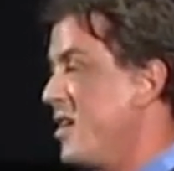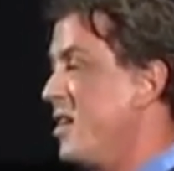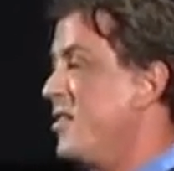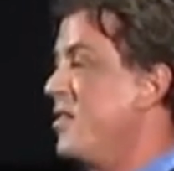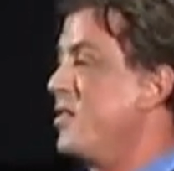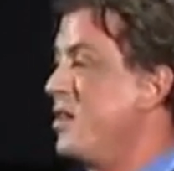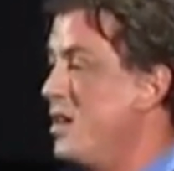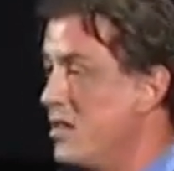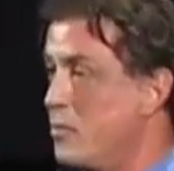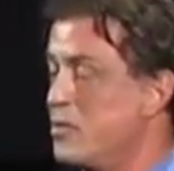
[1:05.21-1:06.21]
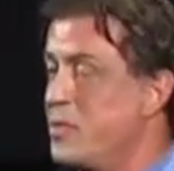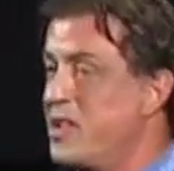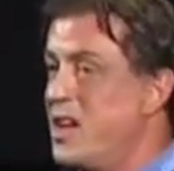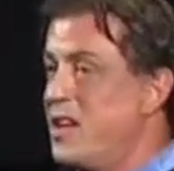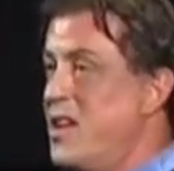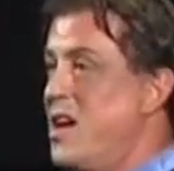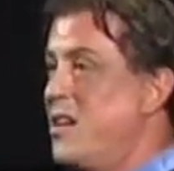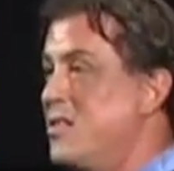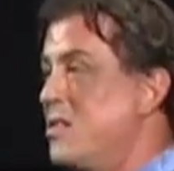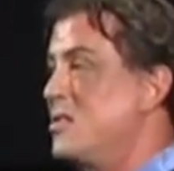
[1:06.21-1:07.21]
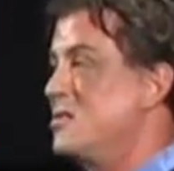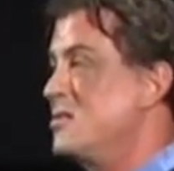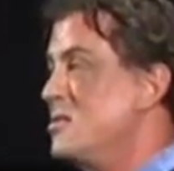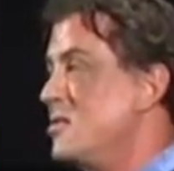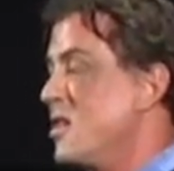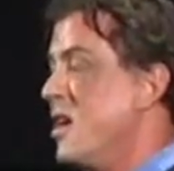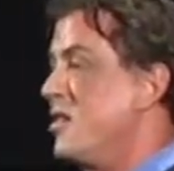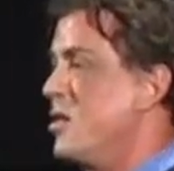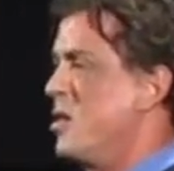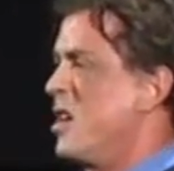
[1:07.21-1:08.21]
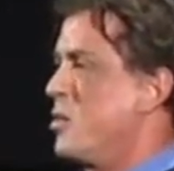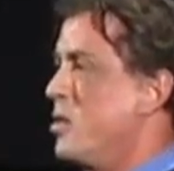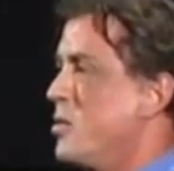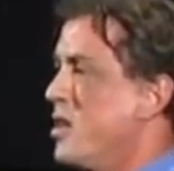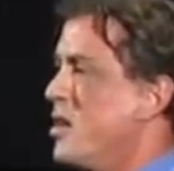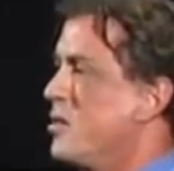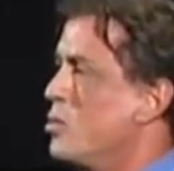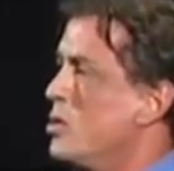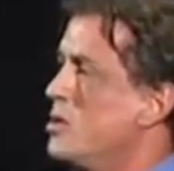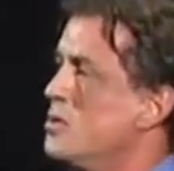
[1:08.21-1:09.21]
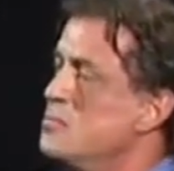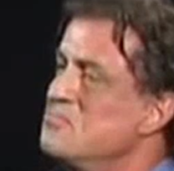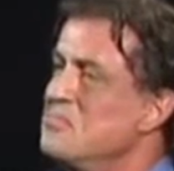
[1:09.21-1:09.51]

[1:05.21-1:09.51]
Uh, the number's been cut down. I said, oh. Okay, no, I can work with that. A good wall.